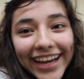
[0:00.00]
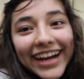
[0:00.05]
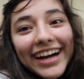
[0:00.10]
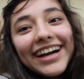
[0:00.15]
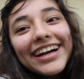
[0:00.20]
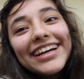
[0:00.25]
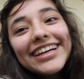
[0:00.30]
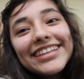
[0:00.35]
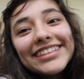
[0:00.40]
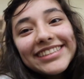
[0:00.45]

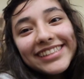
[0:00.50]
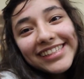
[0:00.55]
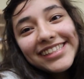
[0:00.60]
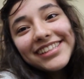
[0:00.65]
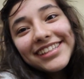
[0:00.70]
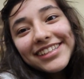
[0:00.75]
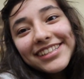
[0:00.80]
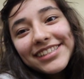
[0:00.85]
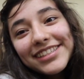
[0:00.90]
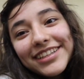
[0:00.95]
guys,
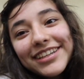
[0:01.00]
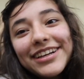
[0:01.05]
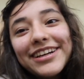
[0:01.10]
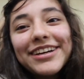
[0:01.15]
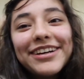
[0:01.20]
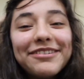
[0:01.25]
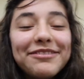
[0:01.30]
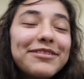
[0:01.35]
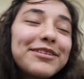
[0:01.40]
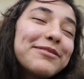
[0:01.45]
it's Alyssa,
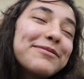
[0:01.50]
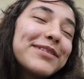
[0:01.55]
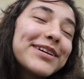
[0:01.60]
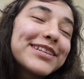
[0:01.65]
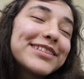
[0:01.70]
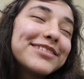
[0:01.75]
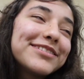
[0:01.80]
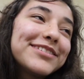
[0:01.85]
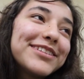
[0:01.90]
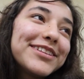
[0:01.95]
and welcome
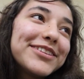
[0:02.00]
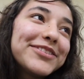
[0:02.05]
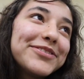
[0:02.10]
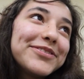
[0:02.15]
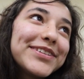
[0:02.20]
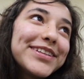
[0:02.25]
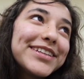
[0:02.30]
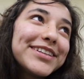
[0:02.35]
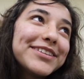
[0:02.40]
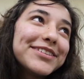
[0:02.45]
back to another
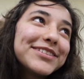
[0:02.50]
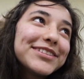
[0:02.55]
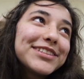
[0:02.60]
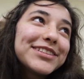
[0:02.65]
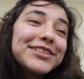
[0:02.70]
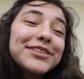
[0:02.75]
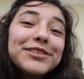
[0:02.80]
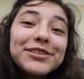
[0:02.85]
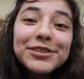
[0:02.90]
video. So